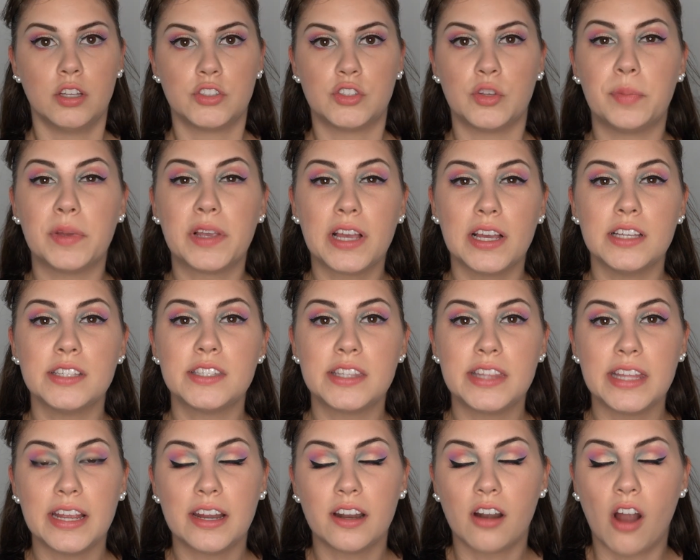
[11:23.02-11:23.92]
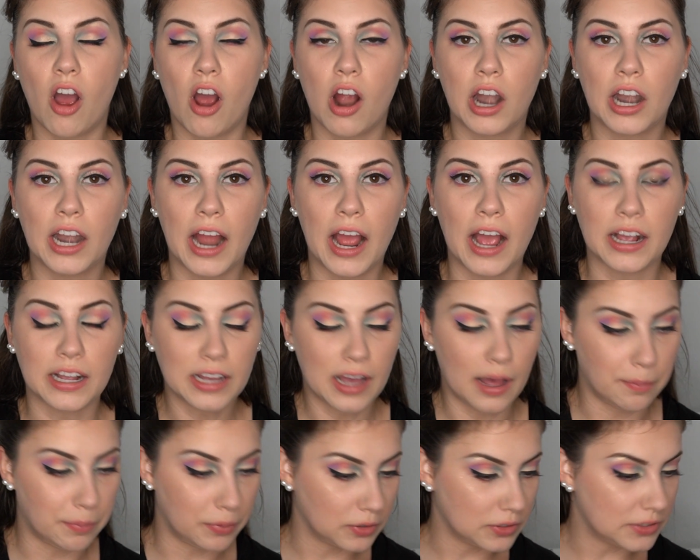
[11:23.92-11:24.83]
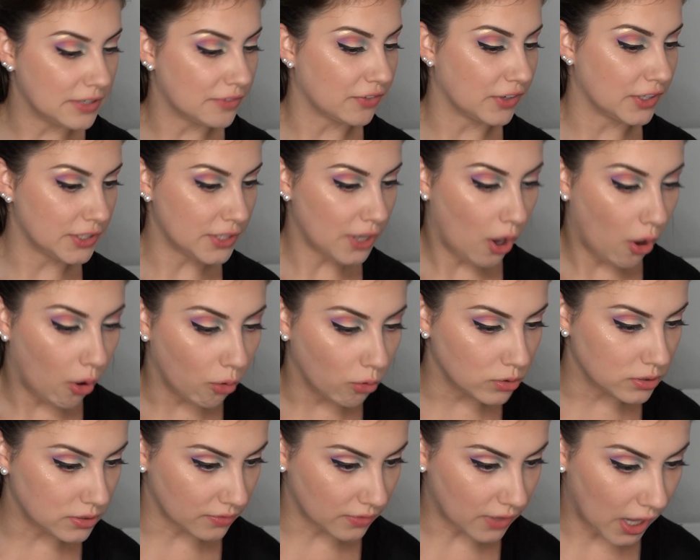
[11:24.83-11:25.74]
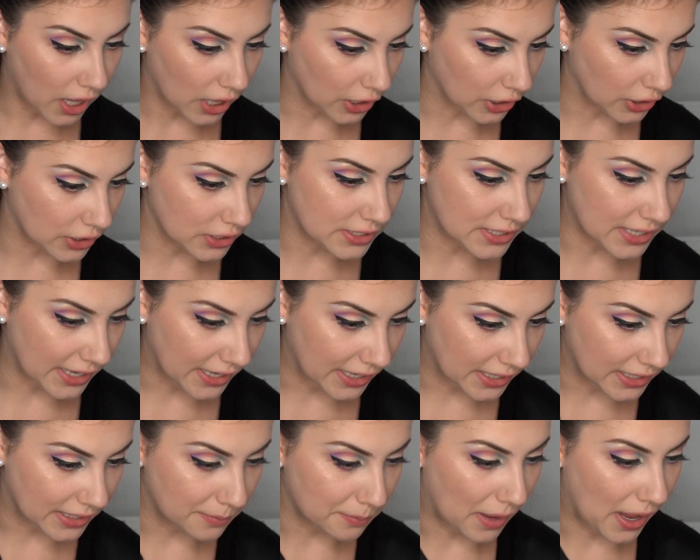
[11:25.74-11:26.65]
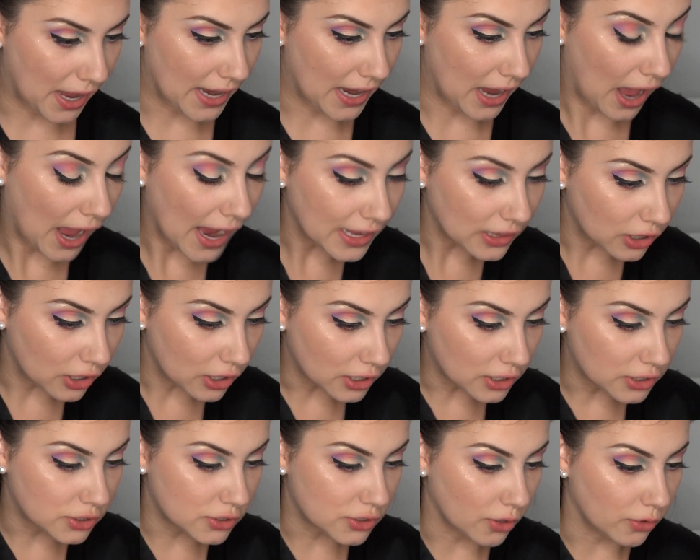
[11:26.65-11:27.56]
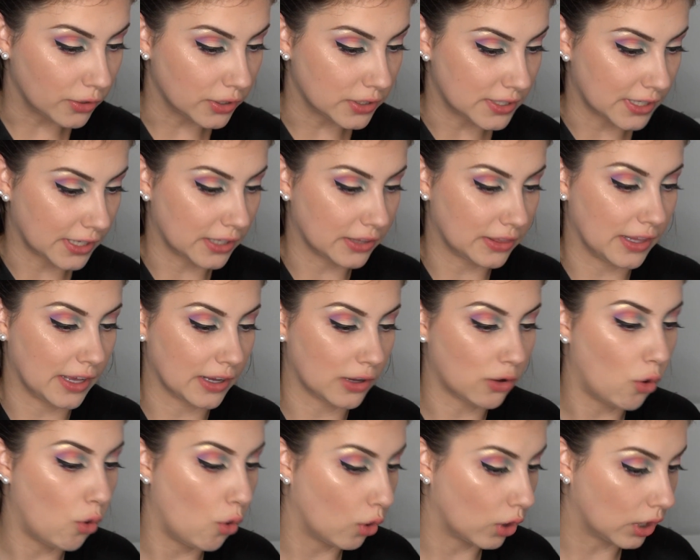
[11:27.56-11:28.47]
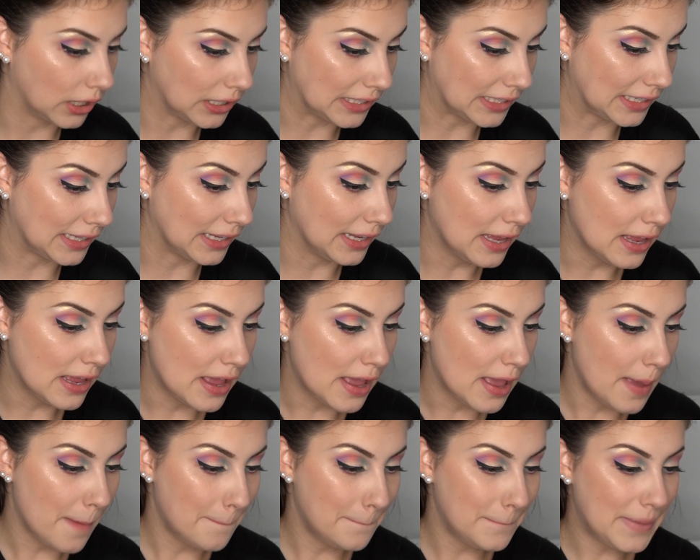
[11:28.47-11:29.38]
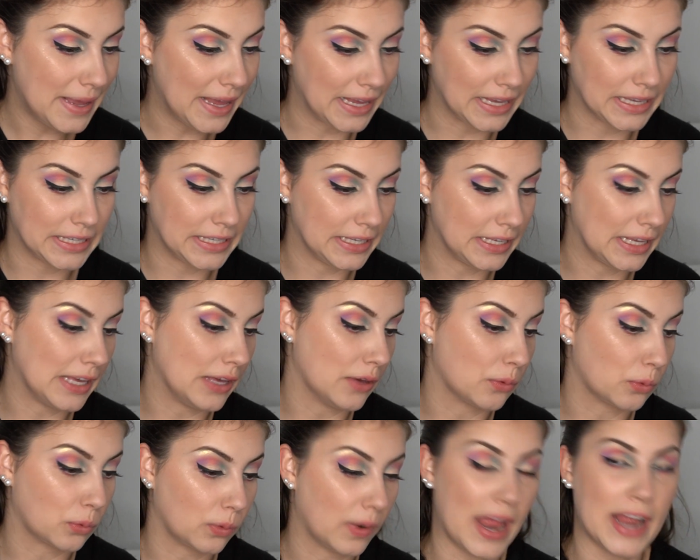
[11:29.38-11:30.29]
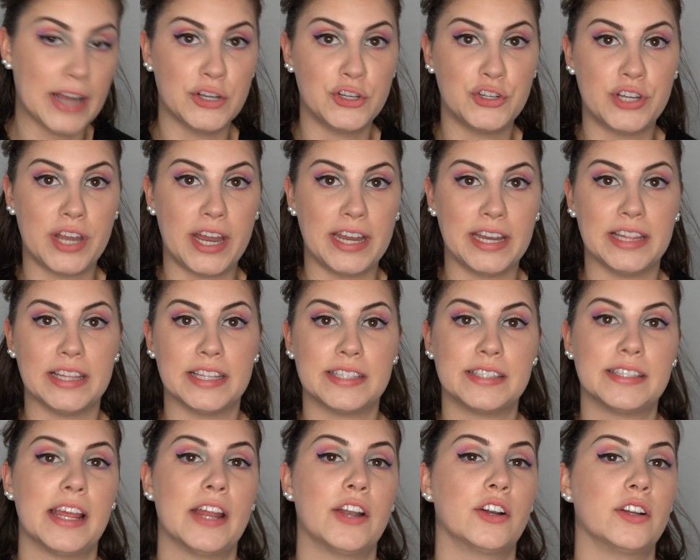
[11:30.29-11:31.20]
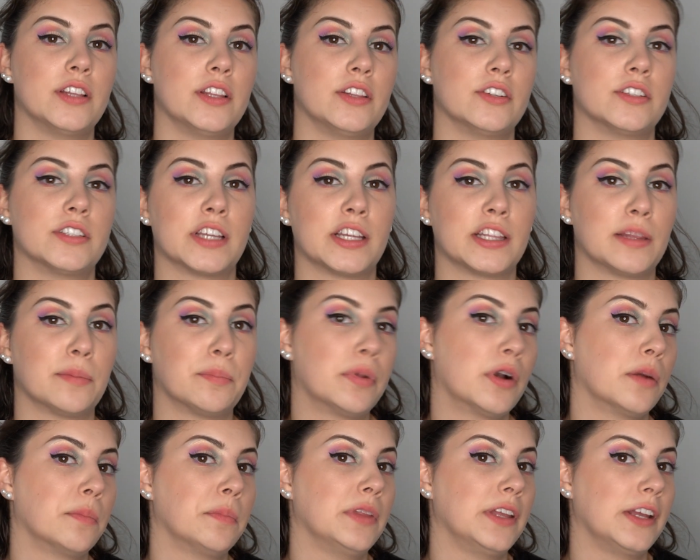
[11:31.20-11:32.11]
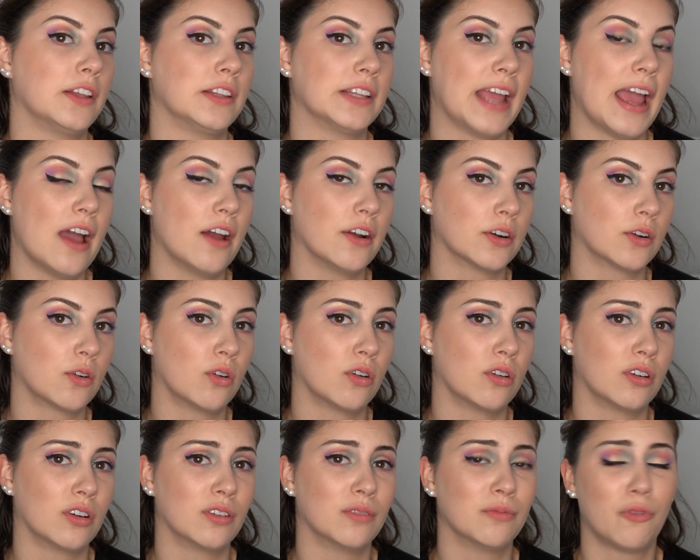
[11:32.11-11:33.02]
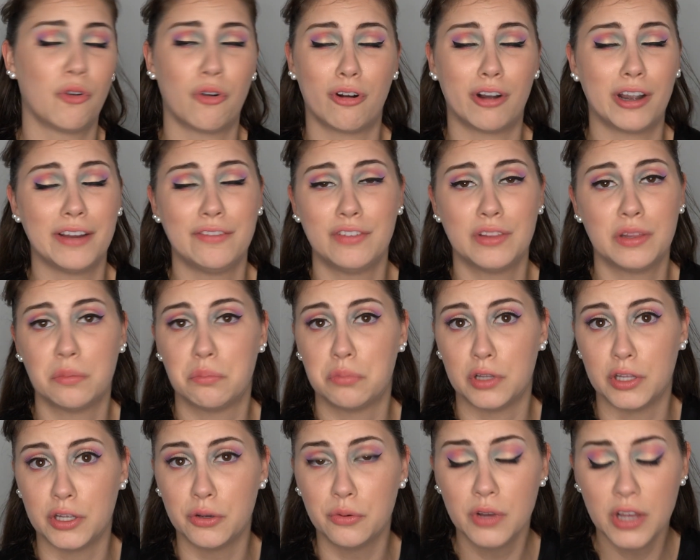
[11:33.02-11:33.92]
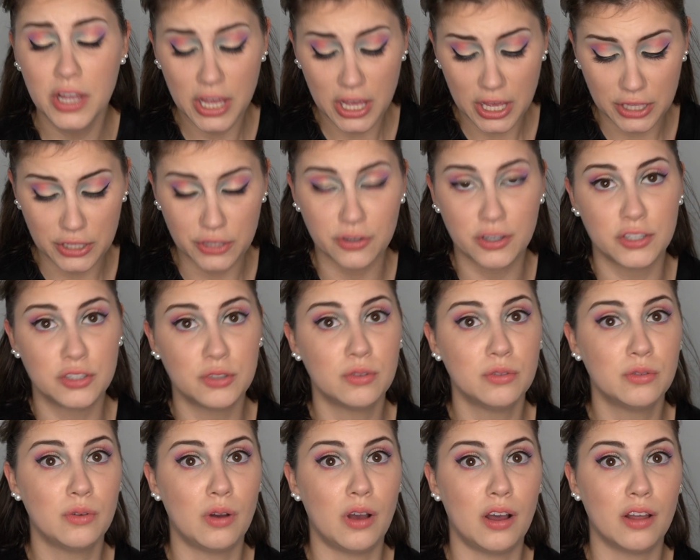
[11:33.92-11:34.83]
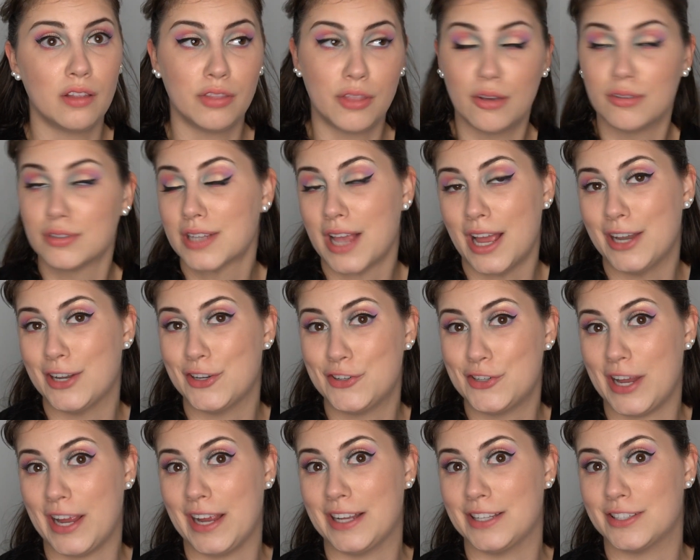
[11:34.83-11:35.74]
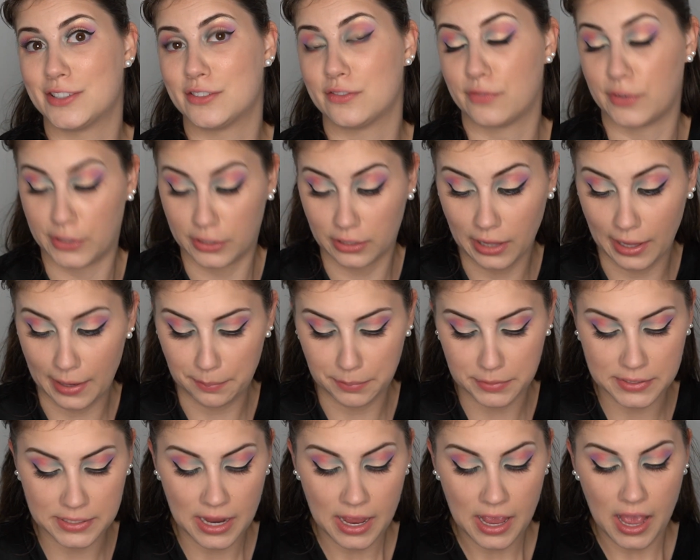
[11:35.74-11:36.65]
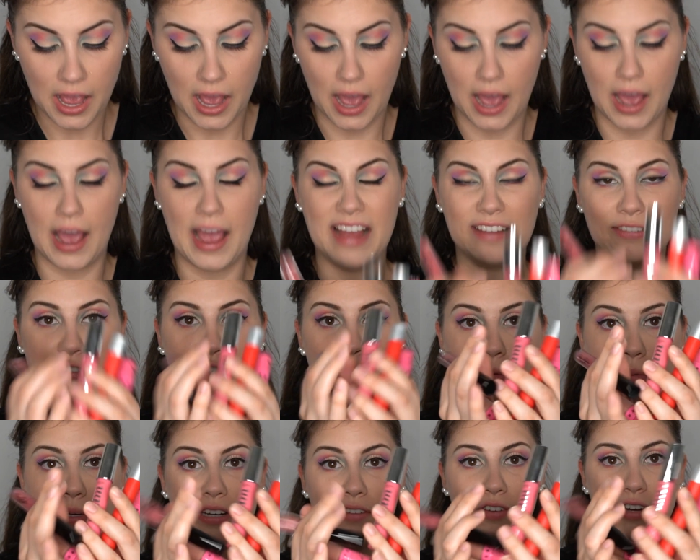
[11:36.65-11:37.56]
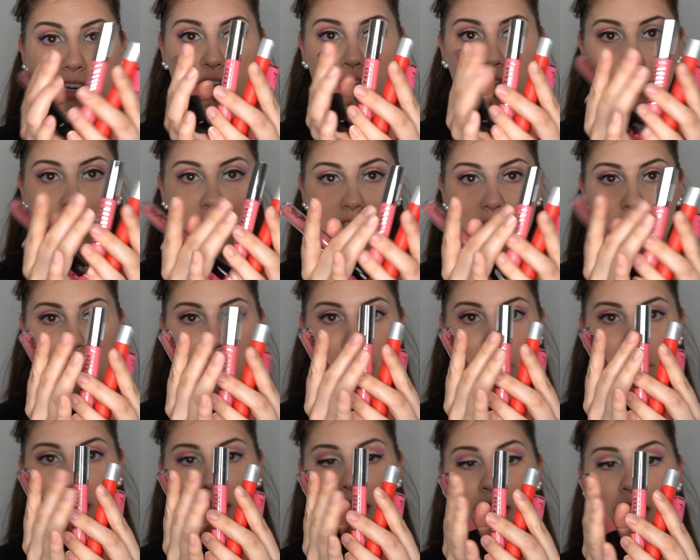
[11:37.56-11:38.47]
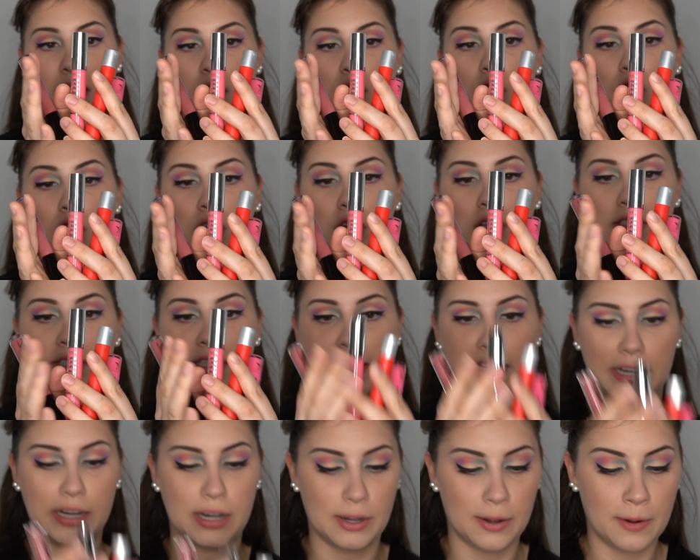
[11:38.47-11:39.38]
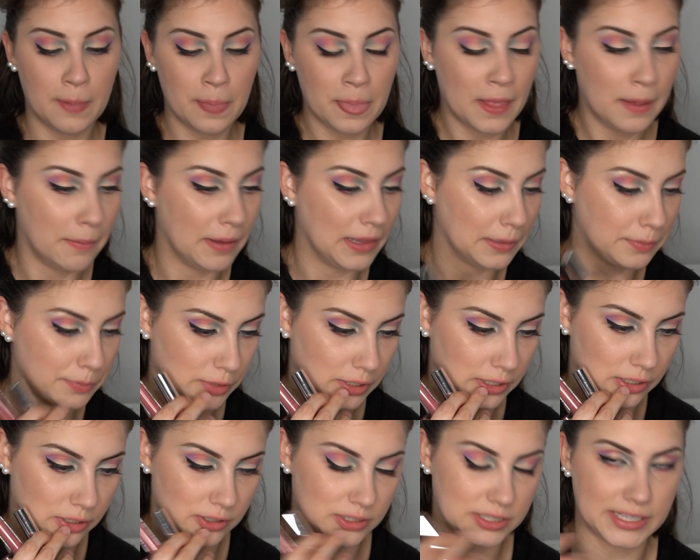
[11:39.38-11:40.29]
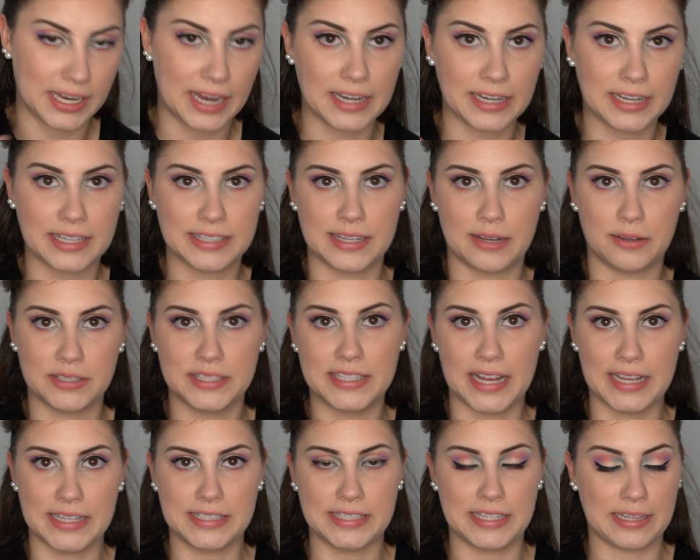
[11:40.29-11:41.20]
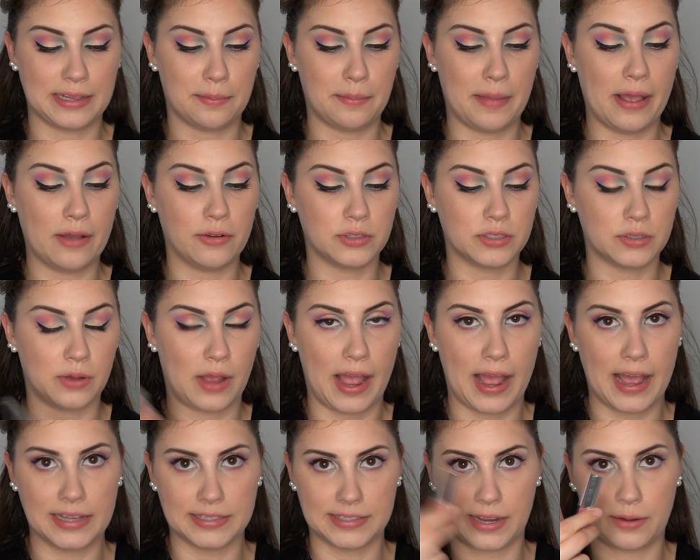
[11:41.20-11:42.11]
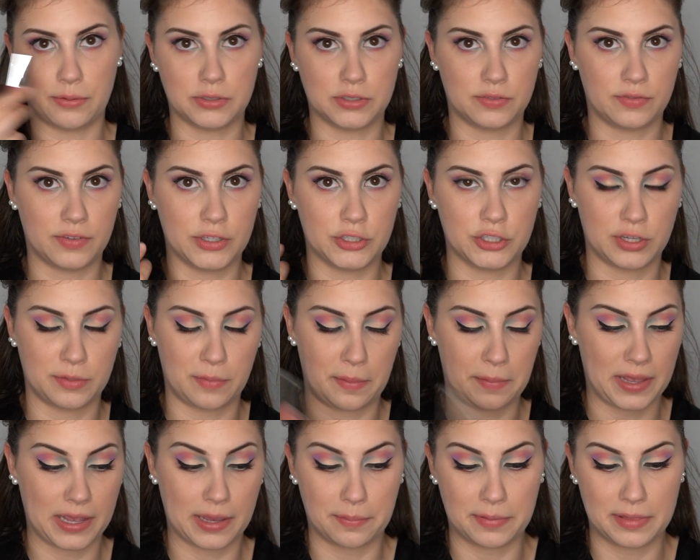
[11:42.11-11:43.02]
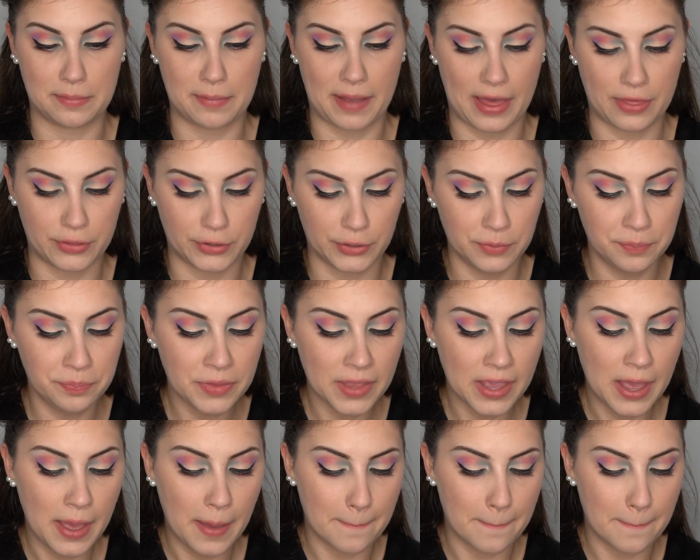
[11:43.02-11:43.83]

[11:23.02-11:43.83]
So because there are a couple different tones of colors in my eye look, so there's like that corally pinky red shade in the center, and then there's like the purpley on the outer corner, or even the blue. You could do those kind of shades for your lips. I have so many different colors of like pink and corals here. My lips are a little stained because I was testing them out as I was finishing my makeup in the bathroom.